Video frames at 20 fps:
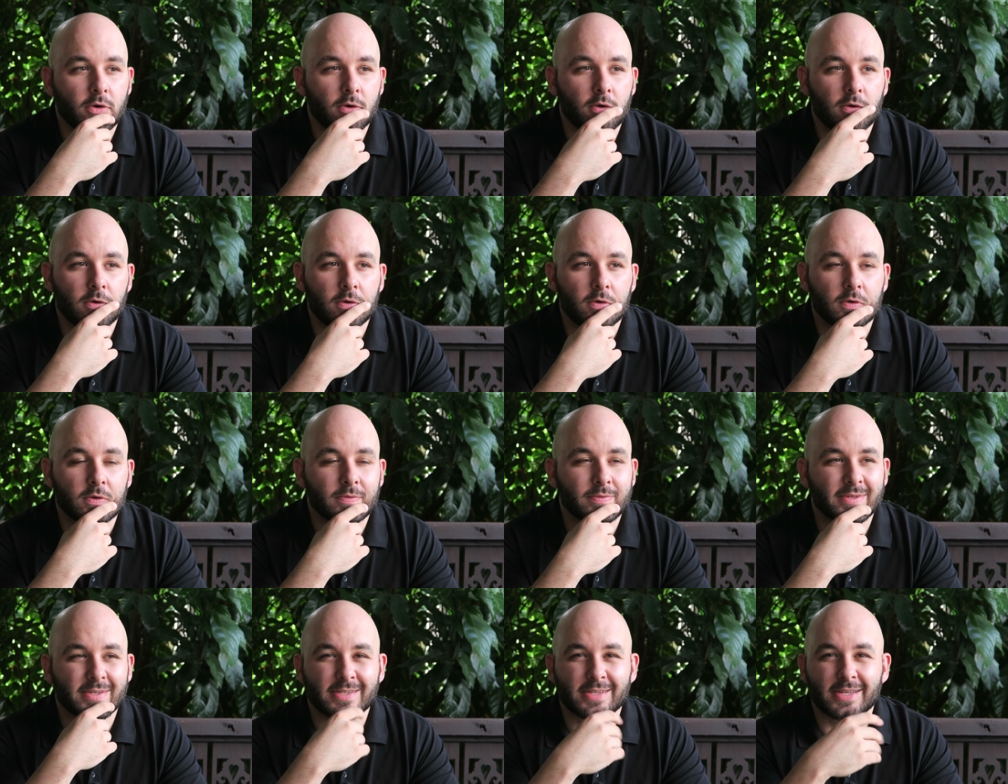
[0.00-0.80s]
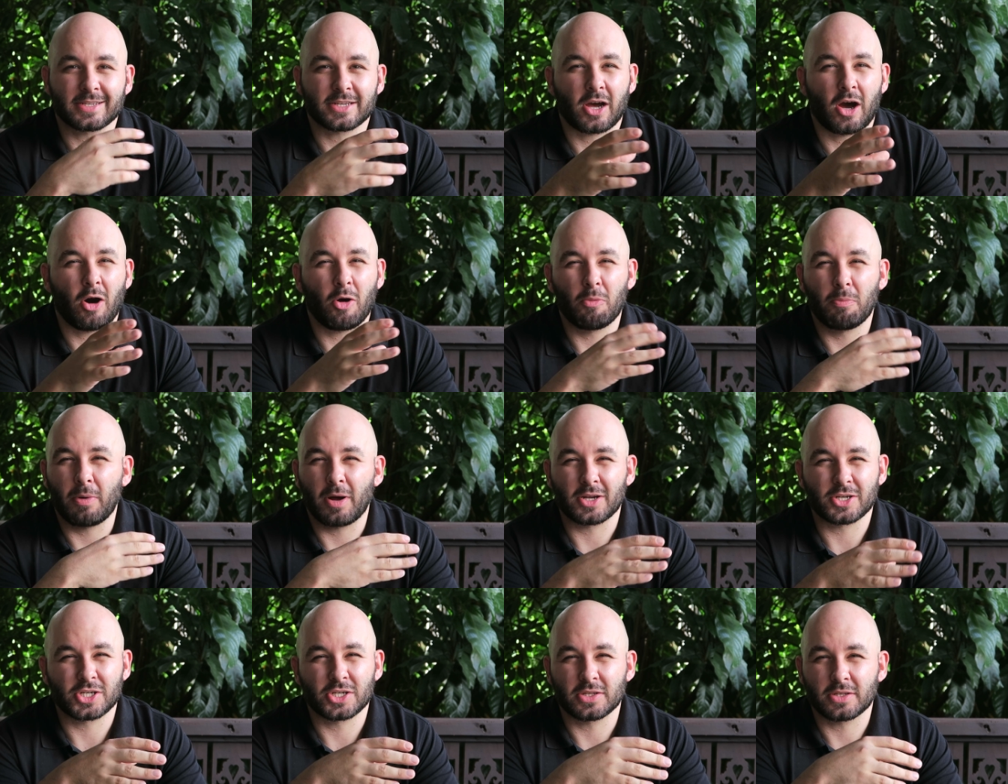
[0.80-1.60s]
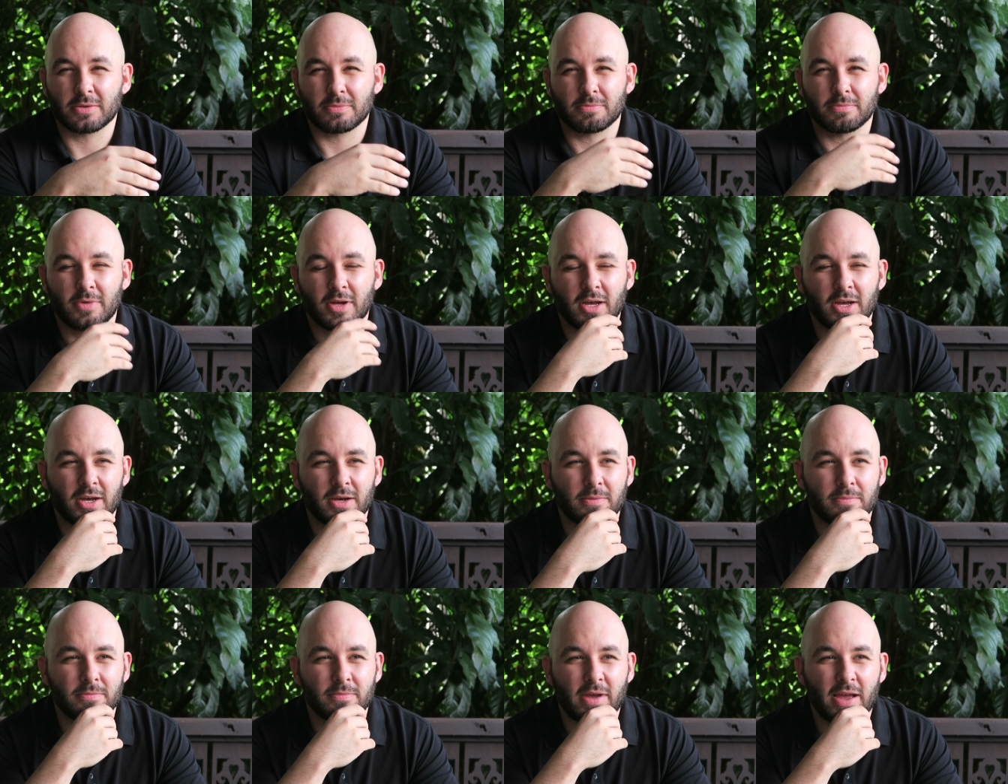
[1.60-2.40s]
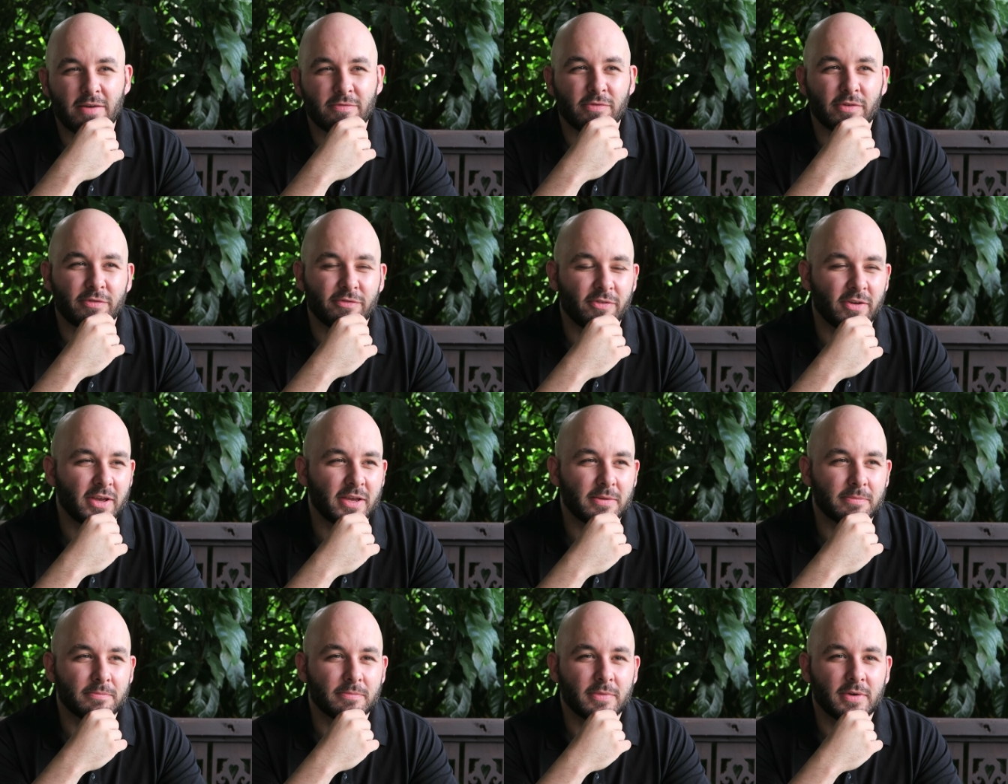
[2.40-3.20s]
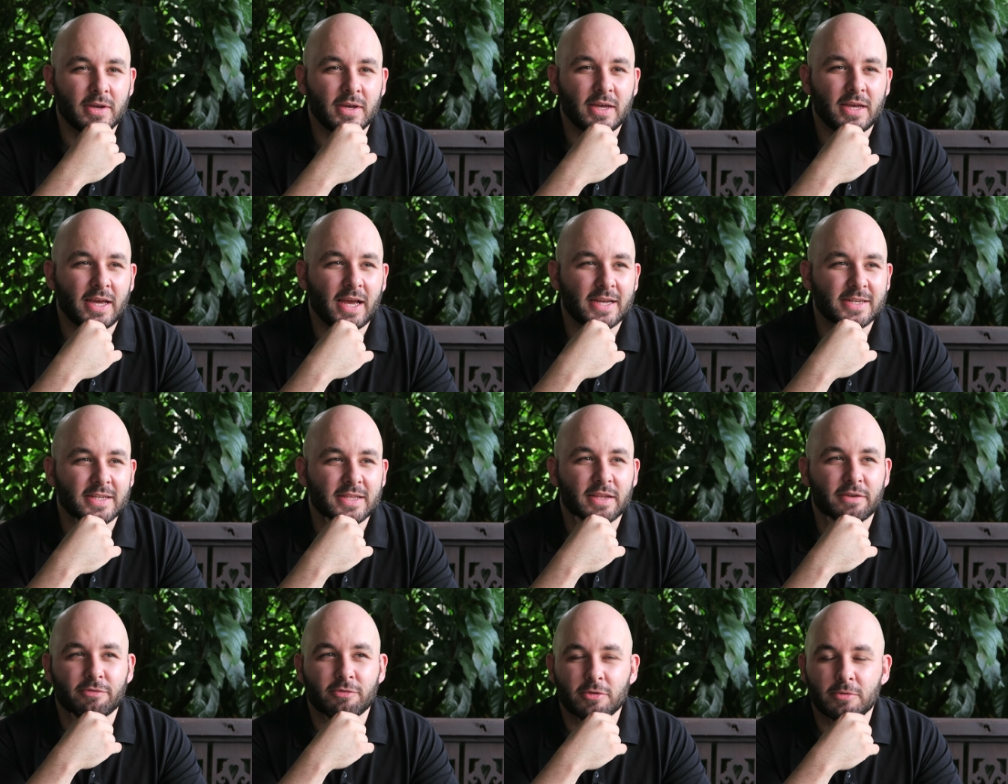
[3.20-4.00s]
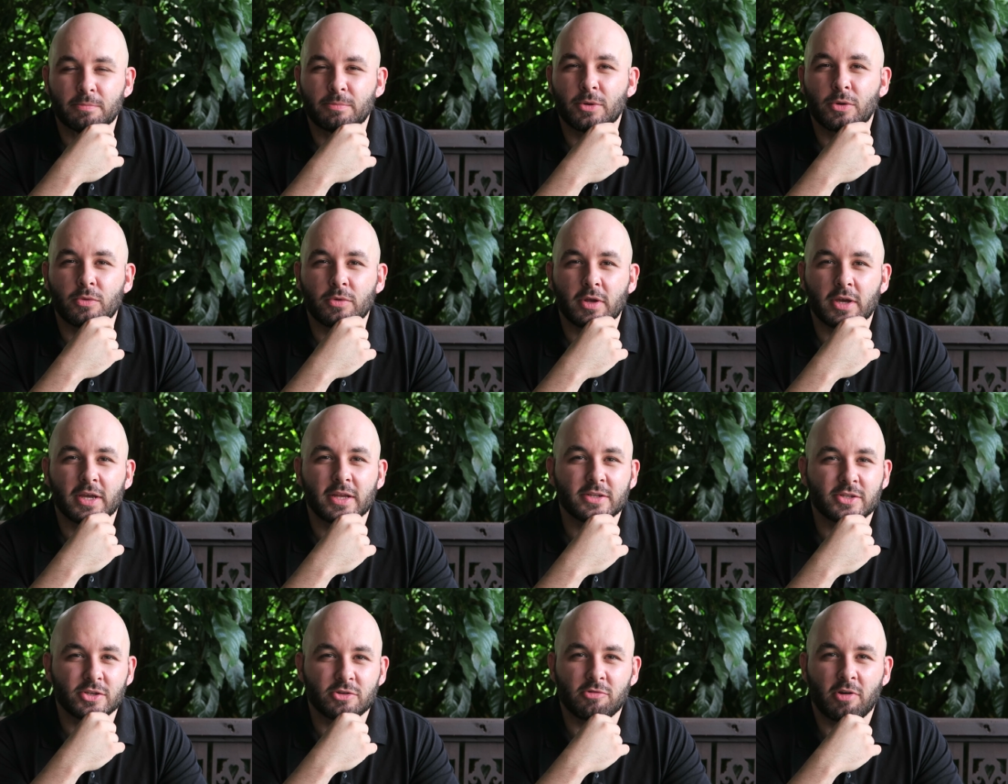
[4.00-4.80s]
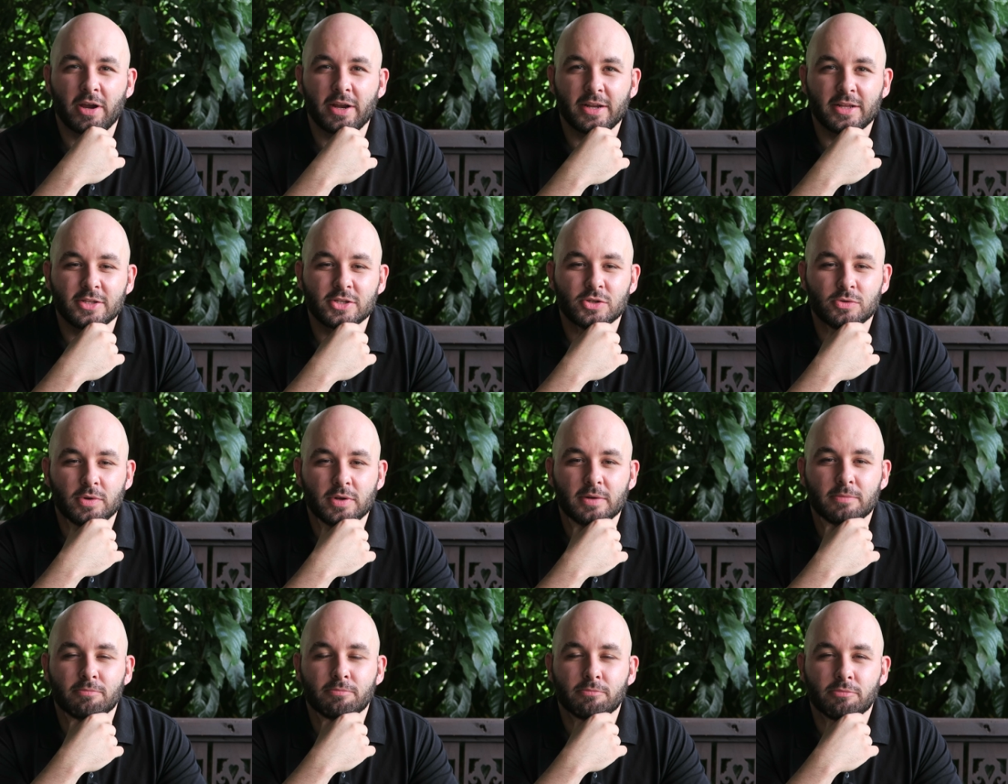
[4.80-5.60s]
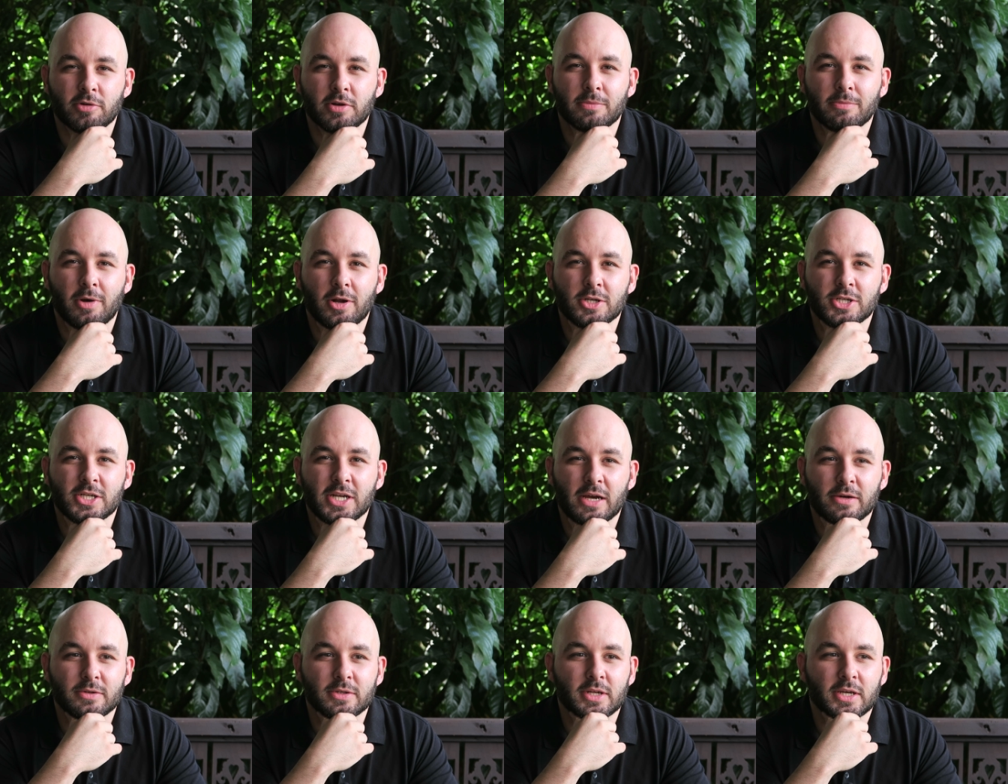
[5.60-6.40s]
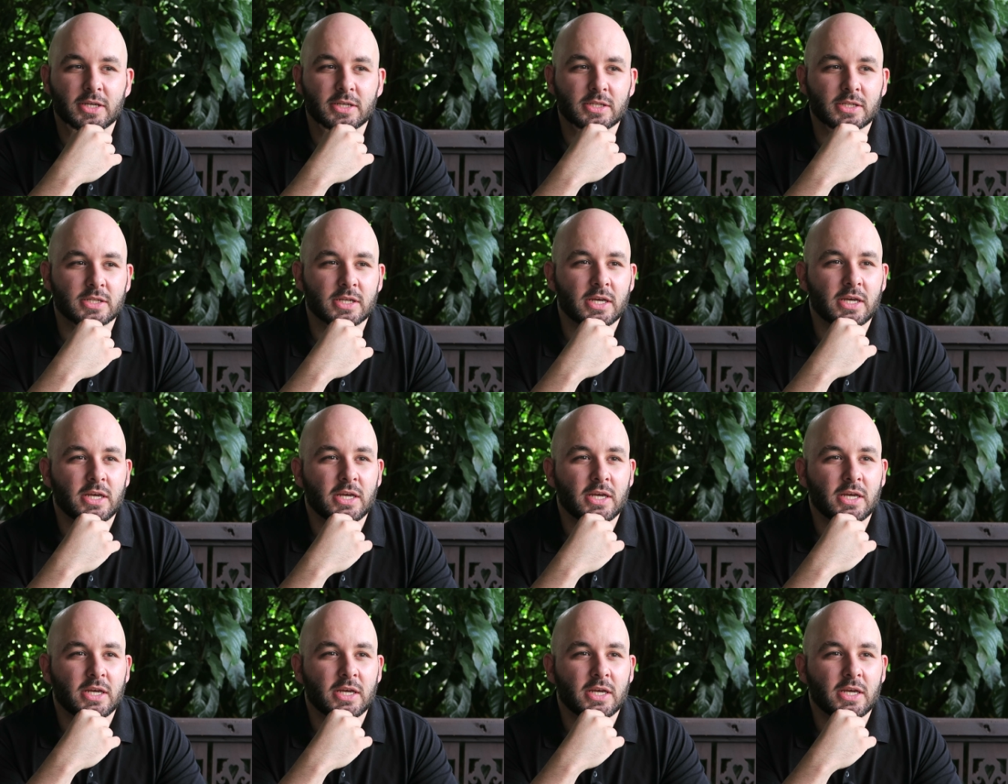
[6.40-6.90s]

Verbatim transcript: or there, there's a whole bunch of them. Um, every theme has a different builder integrated into it, pretty much nowadays.